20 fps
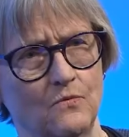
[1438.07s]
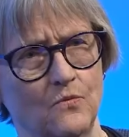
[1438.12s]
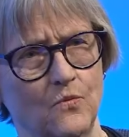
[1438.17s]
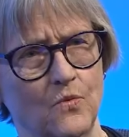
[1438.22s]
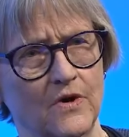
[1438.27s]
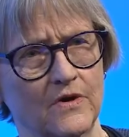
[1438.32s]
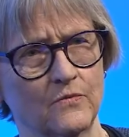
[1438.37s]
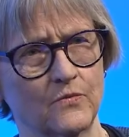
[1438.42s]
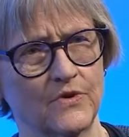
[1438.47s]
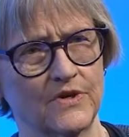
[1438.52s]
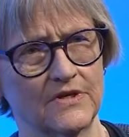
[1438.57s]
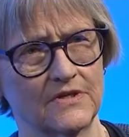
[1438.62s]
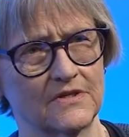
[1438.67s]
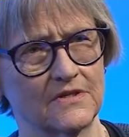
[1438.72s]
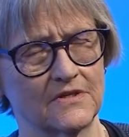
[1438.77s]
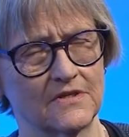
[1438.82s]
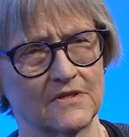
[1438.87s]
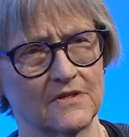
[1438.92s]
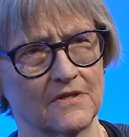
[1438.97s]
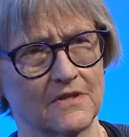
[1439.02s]
One
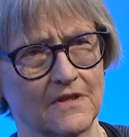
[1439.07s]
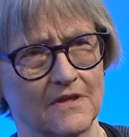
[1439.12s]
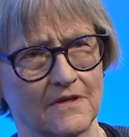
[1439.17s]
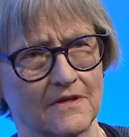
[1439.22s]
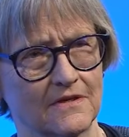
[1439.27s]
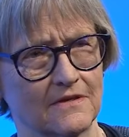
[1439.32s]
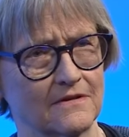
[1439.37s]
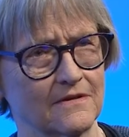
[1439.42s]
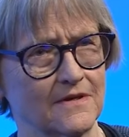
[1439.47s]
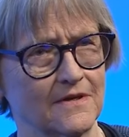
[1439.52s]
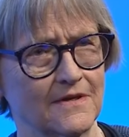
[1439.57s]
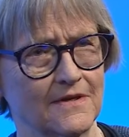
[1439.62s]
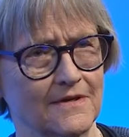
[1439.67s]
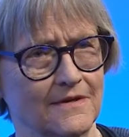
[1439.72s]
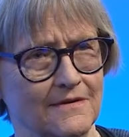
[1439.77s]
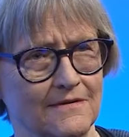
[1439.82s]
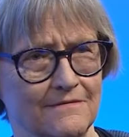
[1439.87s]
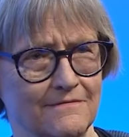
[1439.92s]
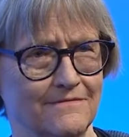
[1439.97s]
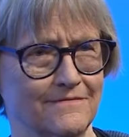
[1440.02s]
was the
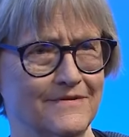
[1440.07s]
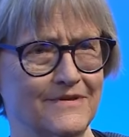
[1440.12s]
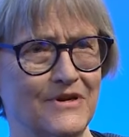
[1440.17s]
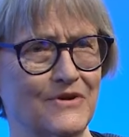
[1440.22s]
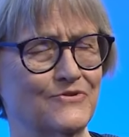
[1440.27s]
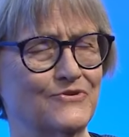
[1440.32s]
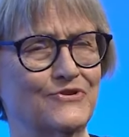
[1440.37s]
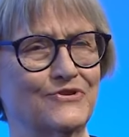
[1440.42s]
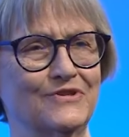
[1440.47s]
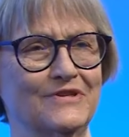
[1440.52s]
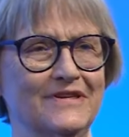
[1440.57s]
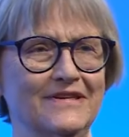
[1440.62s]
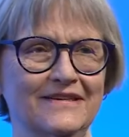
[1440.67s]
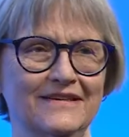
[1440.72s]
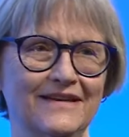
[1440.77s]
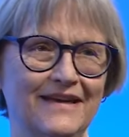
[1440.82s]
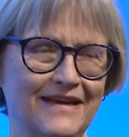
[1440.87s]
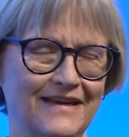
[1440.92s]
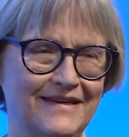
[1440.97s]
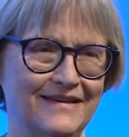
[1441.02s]
notion
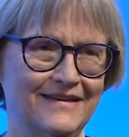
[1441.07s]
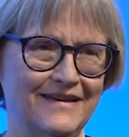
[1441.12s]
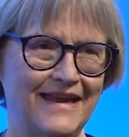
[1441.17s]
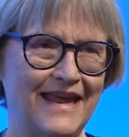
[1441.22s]
that had